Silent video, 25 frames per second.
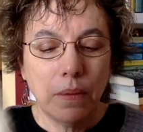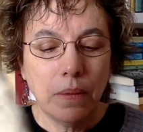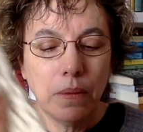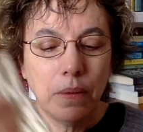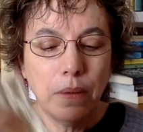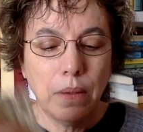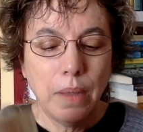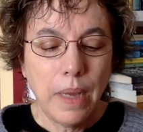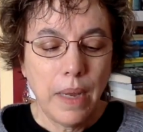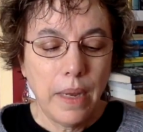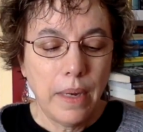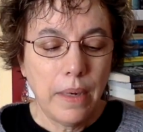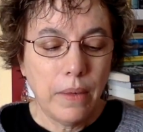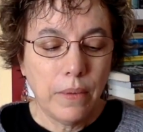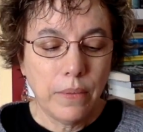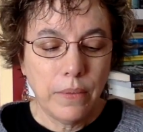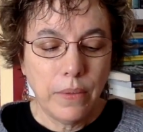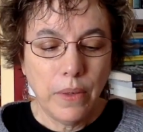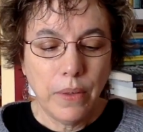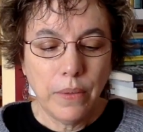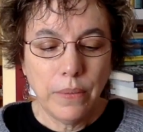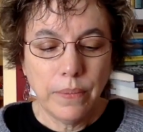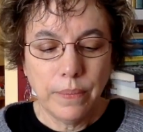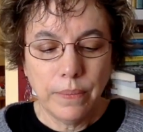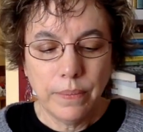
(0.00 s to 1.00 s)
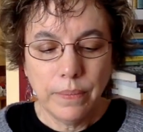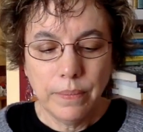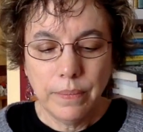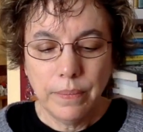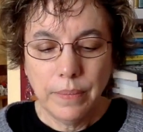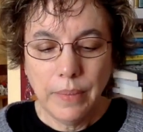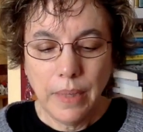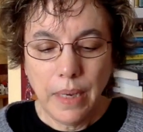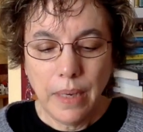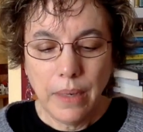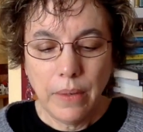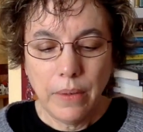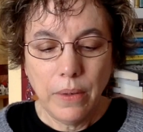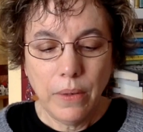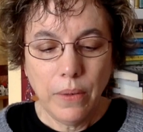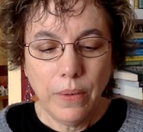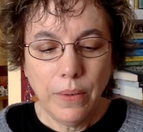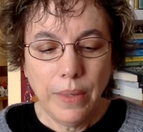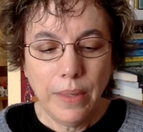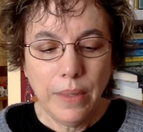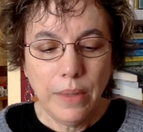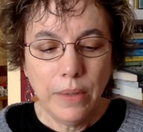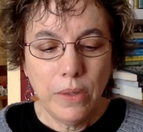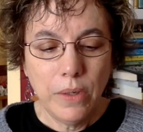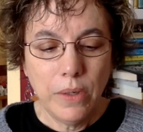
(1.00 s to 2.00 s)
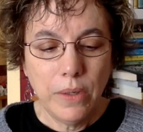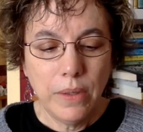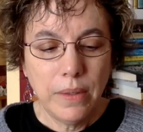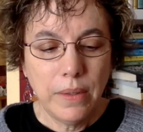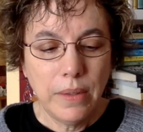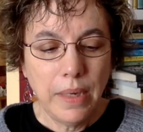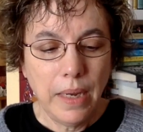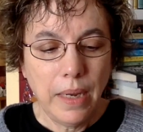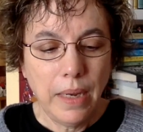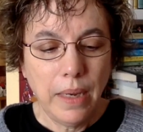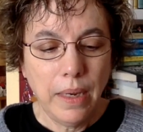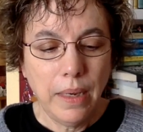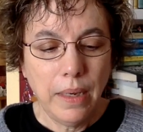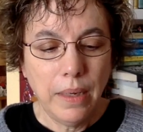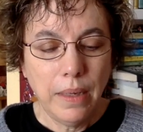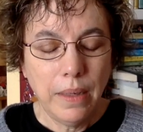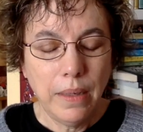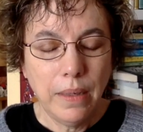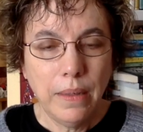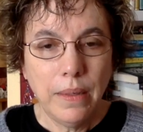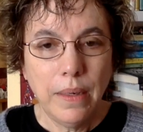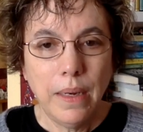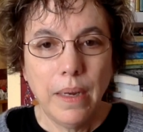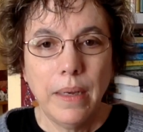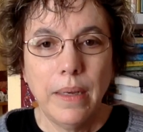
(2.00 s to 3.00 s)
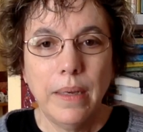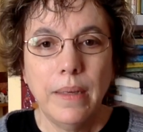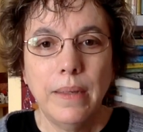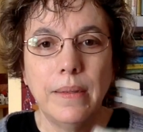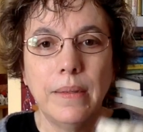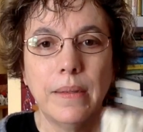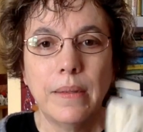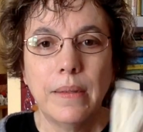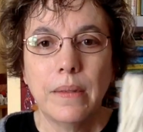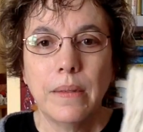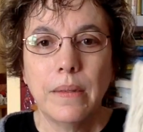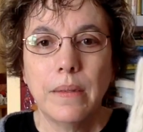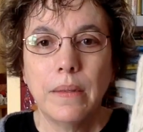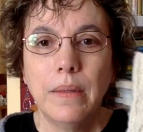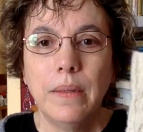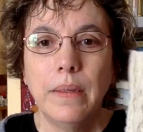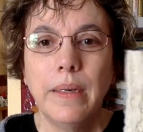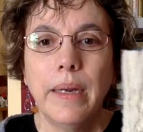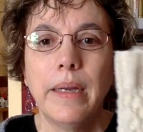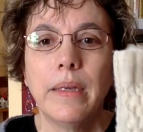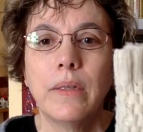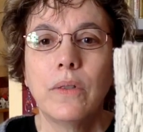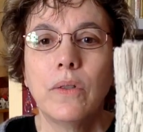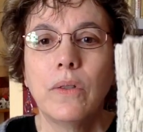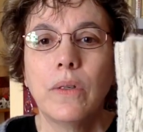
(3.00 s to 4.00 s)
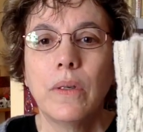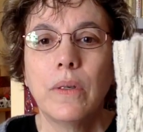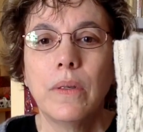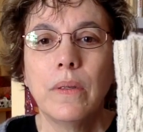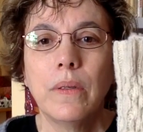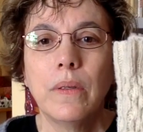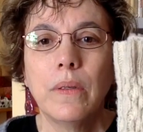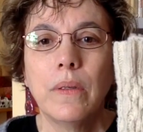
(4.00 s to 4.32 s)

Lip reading: I don't know. It's just a nice, natural,